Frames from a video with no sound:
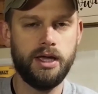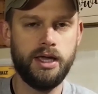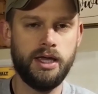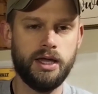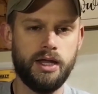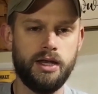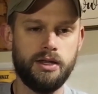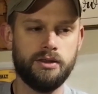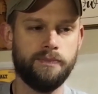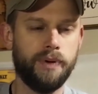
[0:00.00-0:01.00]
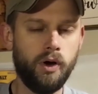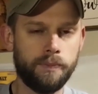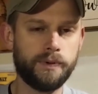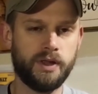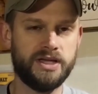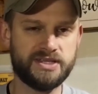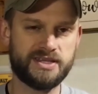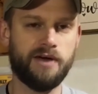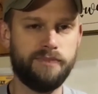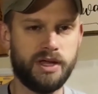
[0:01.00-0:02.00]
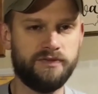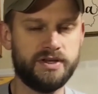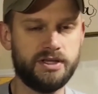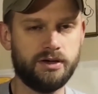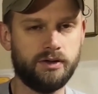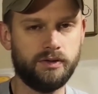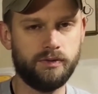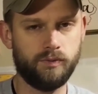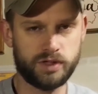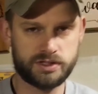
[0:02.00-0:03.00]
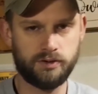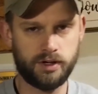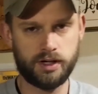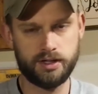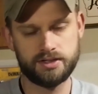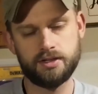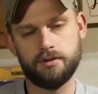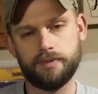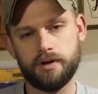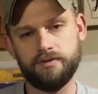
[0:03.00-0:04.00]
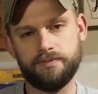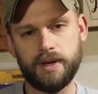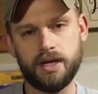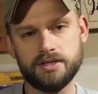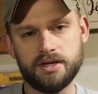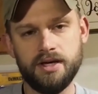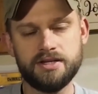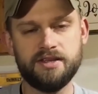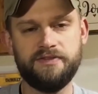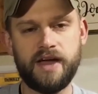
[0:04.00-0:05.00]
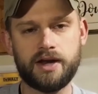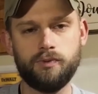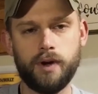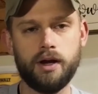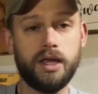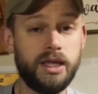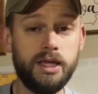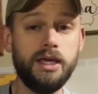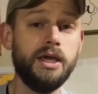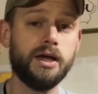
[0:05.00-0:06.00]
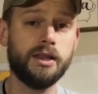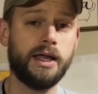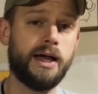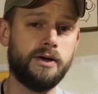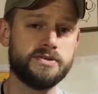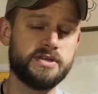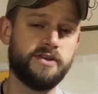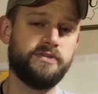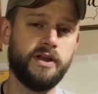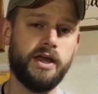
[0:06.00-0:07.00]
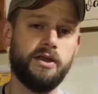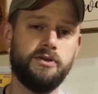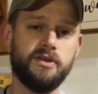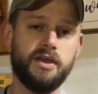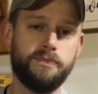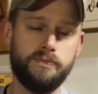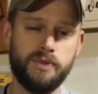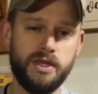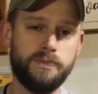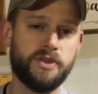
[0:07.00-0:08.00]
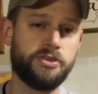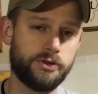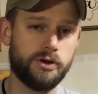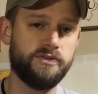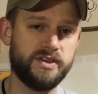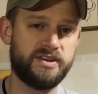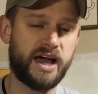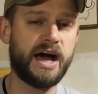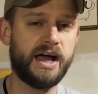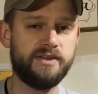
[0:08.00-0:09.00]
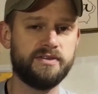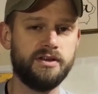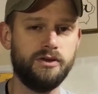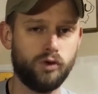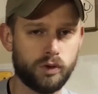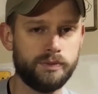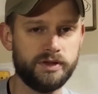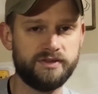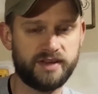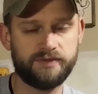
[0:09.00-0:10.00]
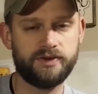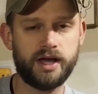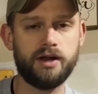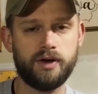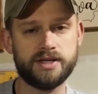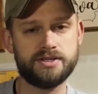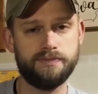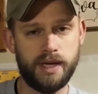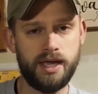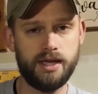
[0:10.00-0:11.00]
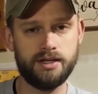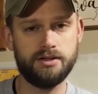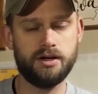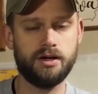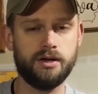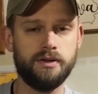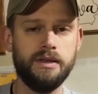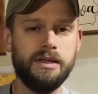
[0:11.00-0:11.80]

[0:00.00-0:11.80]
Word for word: And the Pope realizes how big of a deal what's going on in the southern part of Spain is to the fact where he allows San Fernando to keep, keep a third of the tithes that normally San Fernando has to pay uh,